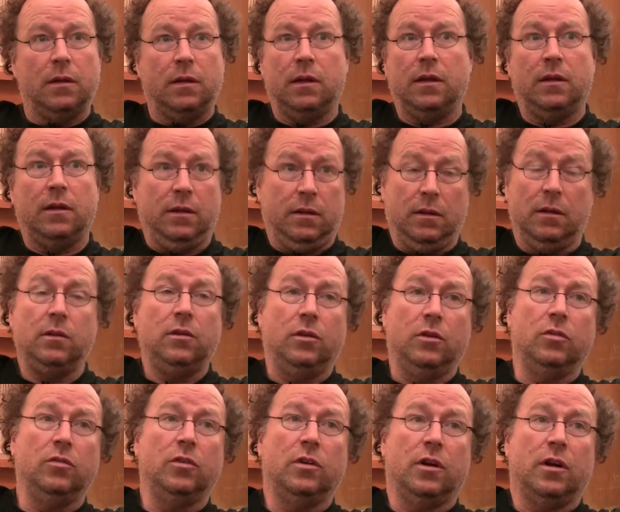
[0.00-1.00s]
in
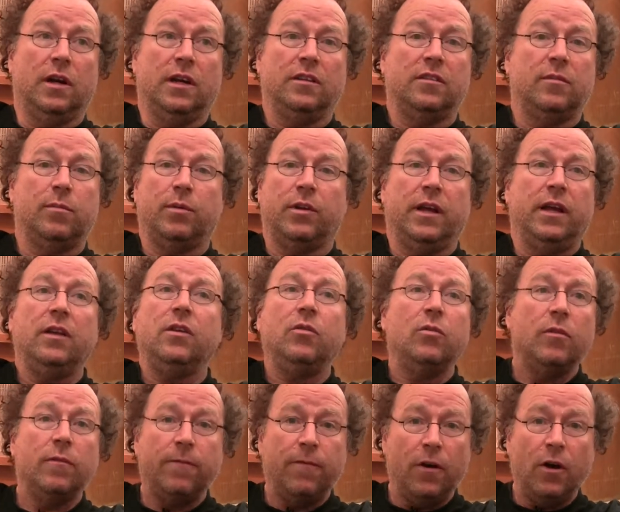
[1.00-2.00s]
unionized plant,
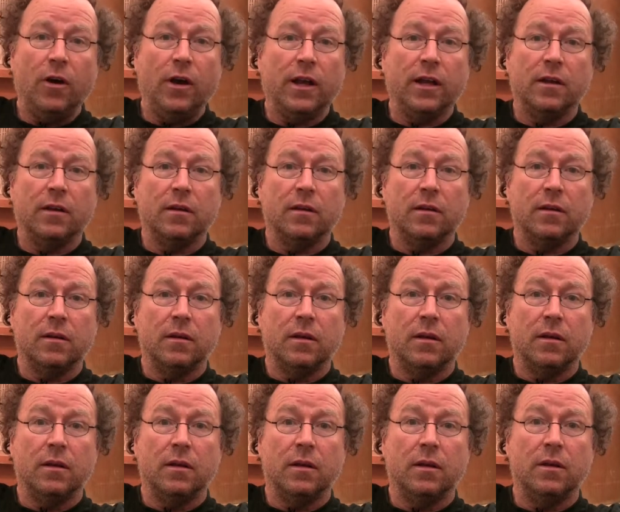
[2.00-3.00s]
you were fine.
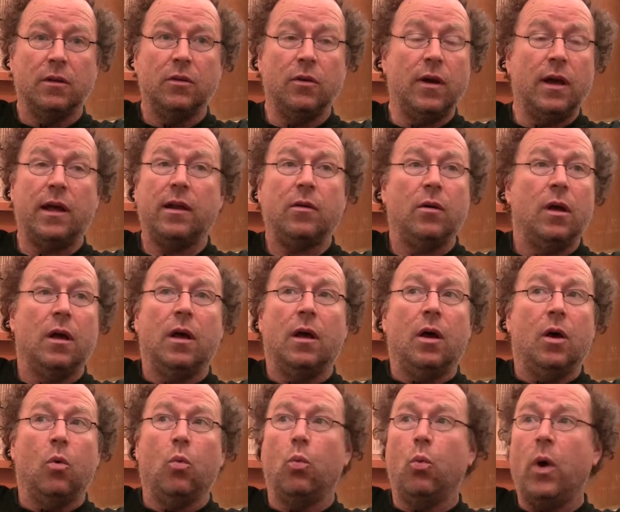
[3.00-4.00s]
You had
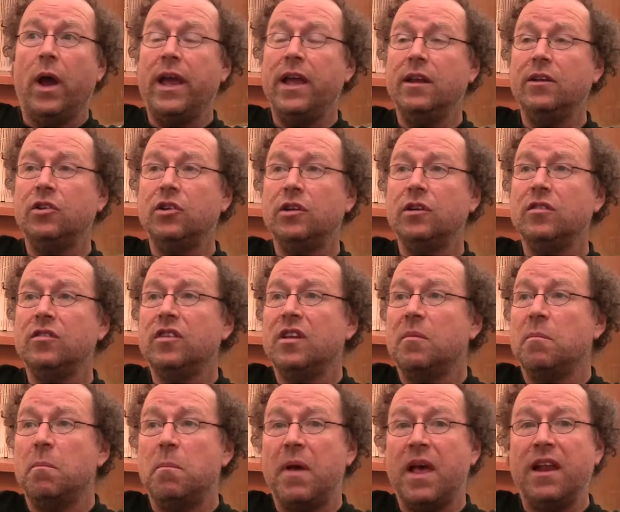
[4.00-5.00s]
wages
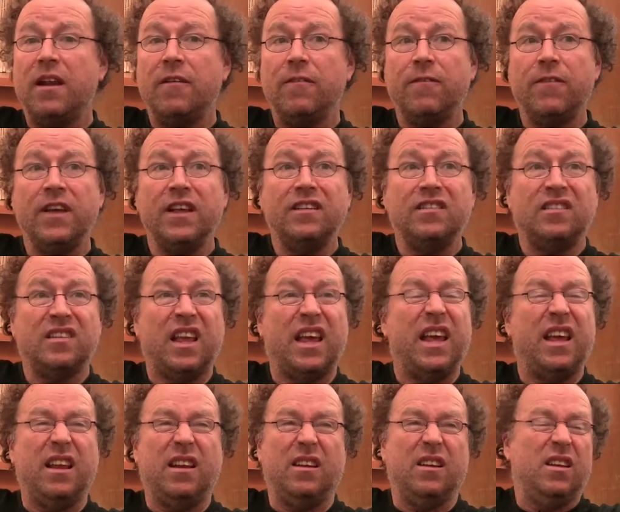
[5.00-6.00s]
and benefits
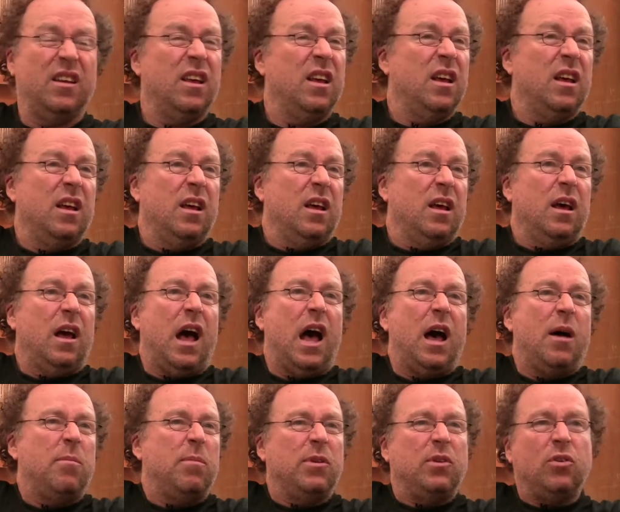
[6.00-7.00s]
and
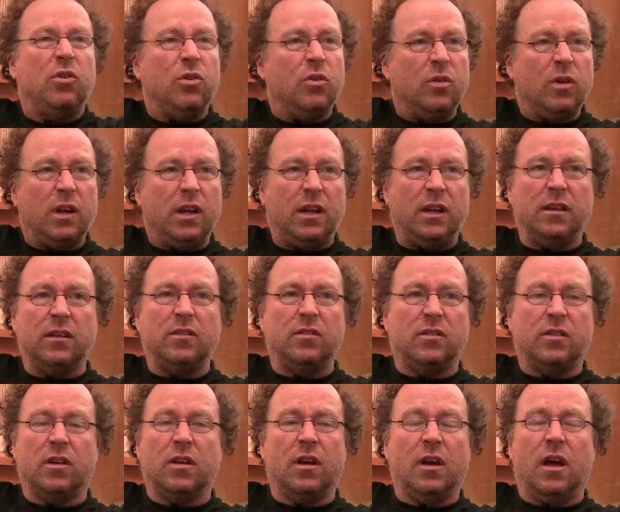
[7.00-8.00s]

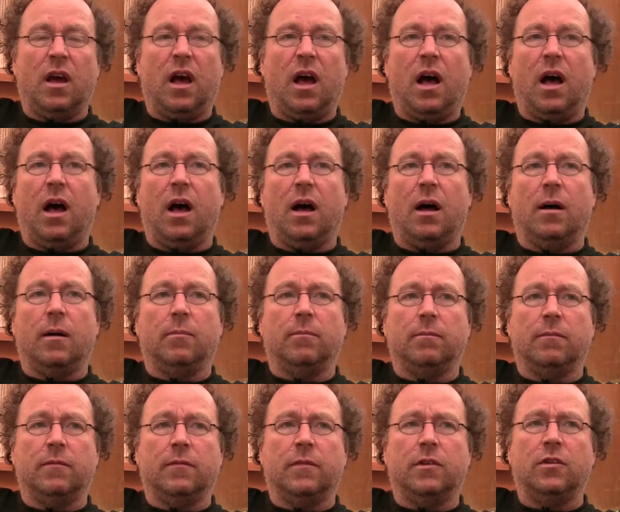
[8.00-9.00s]
opportunities
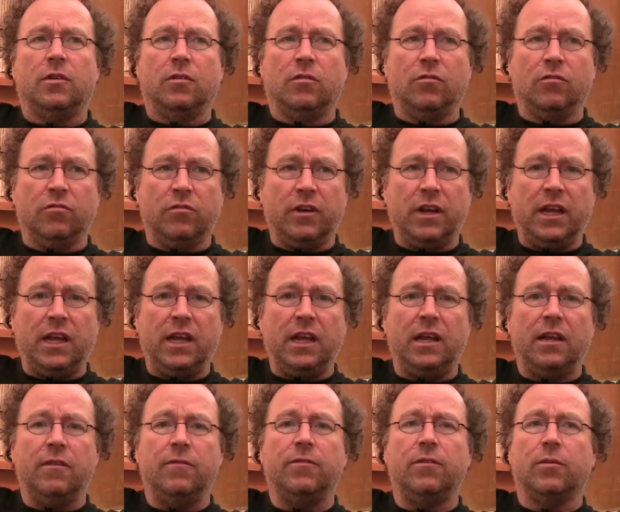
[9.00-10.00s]
um, to
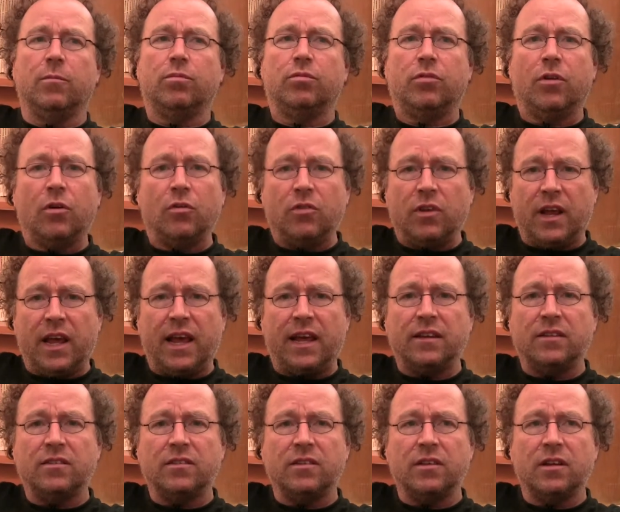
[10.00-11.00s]
grieve, to
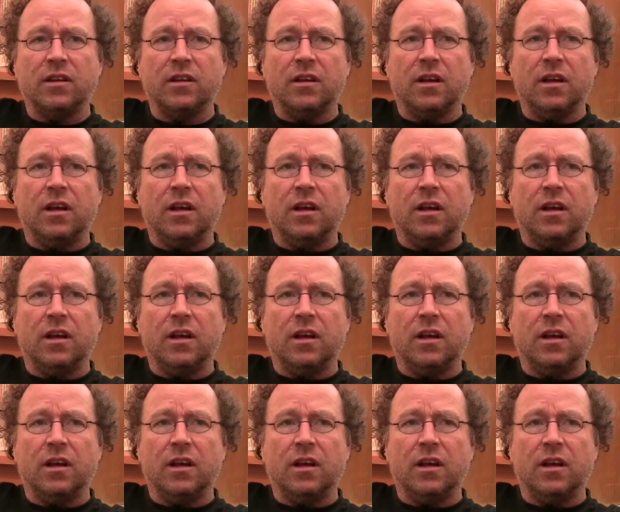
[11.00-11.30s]
protest,